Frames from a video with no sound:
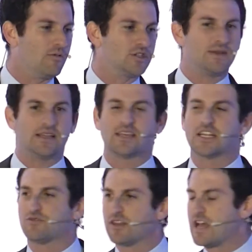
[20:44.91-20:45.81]
which means that
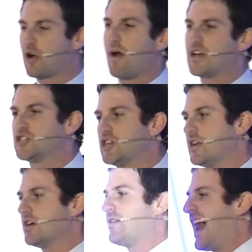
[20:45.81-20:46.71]
it's really a
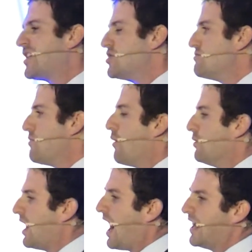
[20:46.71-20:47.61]
question of how do you
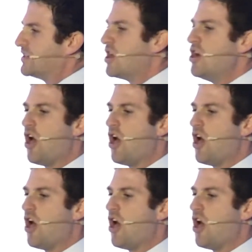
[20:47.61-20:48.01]
mobilize